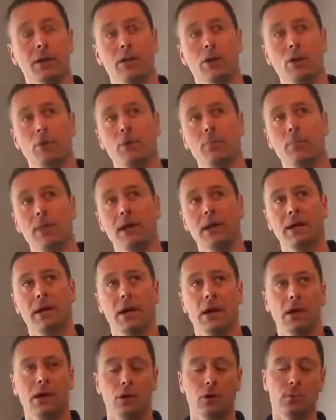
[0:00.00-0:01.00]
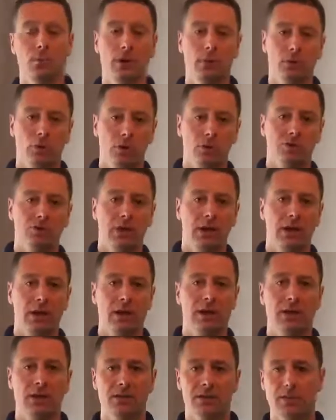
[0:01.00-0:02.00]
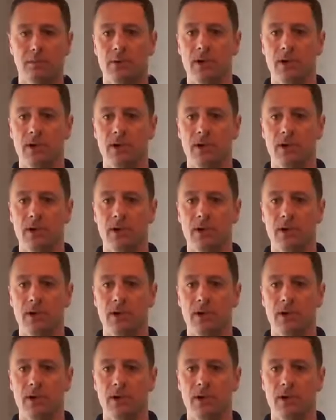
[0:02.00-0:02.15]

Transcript: Now it might get a little bit more tricky because it